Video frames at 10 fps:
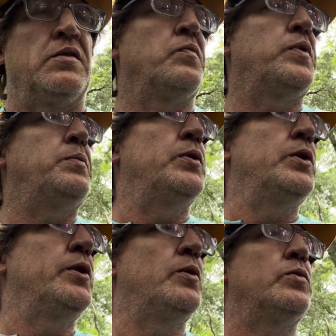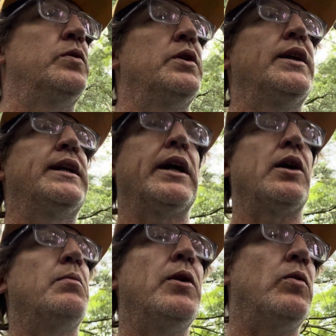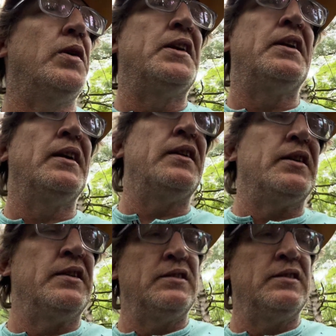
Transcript: people who don't really care about one another.